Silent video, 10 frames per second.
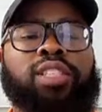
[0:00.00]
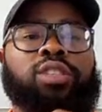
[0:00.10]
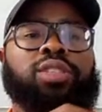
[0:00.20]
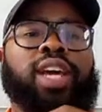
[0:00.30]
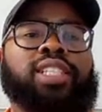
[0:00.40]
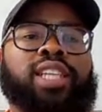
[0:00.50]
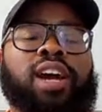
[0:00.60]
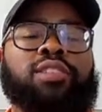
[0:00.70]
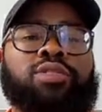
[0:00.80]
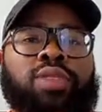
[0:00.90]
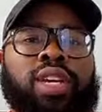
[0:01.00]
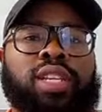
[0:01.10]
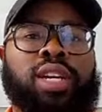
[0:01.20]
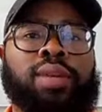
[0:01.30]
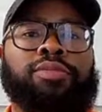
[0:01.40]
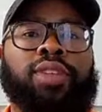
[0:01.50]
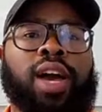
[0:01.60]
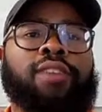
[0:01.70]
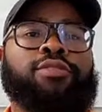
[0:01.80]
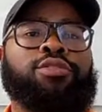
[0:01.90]
So that's how you end up
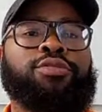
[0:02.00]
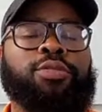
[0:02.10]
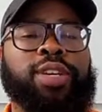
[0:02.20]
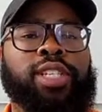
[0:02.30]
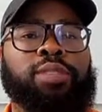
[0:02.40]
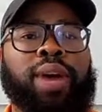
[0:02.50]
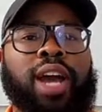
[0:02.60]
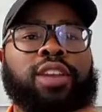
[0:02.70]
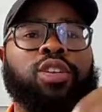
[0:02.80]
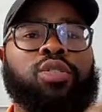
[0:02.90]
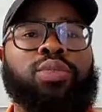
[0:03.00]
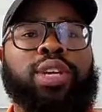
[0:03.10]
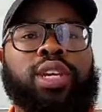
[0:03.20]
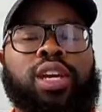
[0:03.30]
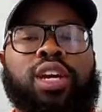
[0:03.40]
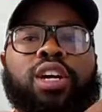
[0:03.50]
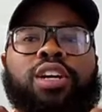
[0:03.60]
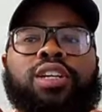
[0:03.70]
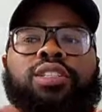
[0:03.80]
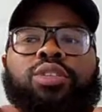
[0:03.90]
flying for free is by knowing
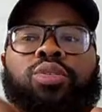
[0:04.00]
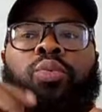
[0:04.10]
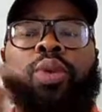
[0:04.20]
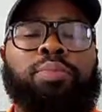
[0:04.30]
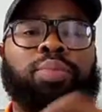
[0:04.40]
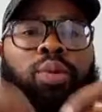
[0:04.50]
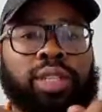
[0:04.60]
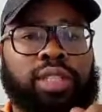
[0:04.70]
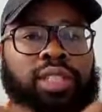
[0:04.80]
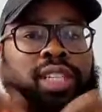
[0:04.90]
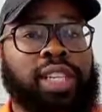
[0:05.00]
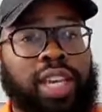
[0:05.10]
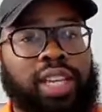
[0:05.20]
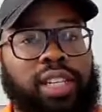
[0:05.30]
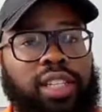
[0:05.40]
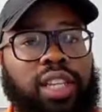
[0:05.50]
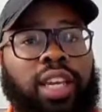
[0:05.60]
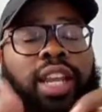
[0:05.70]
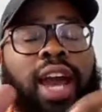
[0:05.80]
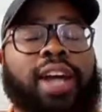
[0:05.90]
what points to get
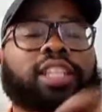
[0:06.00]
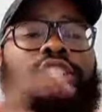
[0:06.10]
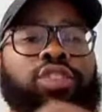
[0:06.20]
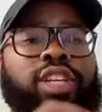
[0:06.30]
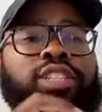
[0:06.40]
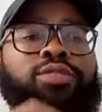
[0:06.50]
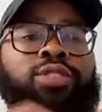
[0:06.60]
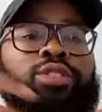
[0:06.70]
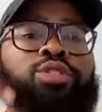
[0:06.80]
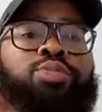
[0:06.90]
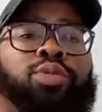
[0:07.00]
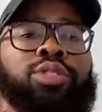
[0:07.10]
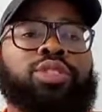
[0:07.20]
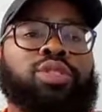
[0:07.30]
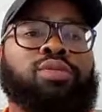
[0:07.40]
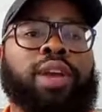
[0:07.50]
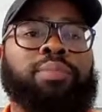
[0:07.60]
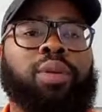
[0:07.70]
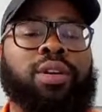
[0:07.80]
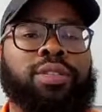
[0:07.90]
and how to transfer those points to the
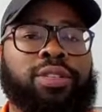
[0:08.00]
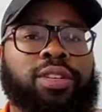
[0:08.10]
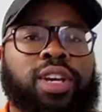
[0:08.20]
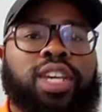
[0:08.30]
right partner.